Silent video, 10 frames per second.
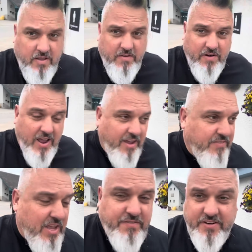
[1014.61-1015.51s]
Right, I've
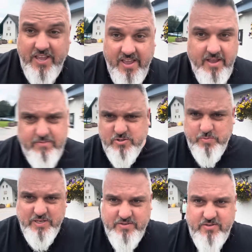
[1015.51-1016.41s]
left Kate. I've just
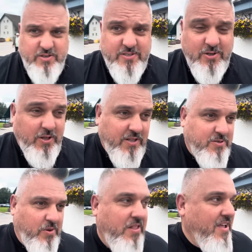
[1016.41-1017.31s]
been to the toilet as
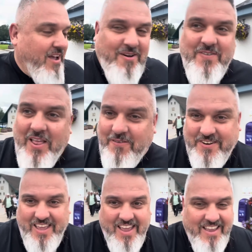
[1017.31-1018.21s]
well. I've
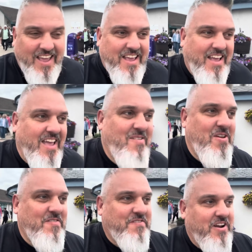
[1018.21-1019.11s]
left Kate,
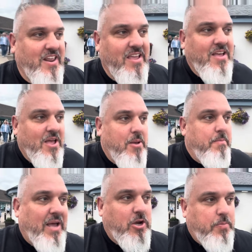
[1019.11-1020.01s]
Amy and Freddie
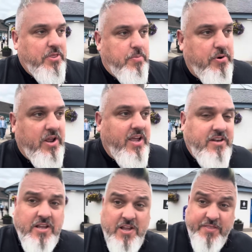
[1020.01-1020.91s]
back up at the parade.
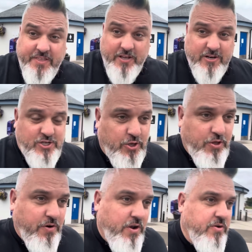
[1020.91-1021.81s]
They're going to shut
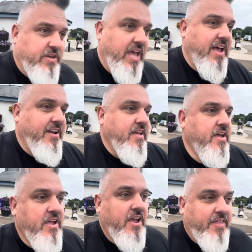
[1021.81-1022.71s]
the road down
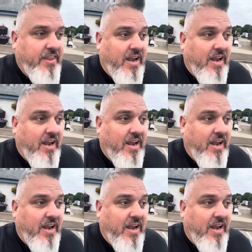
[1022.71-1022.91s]
and then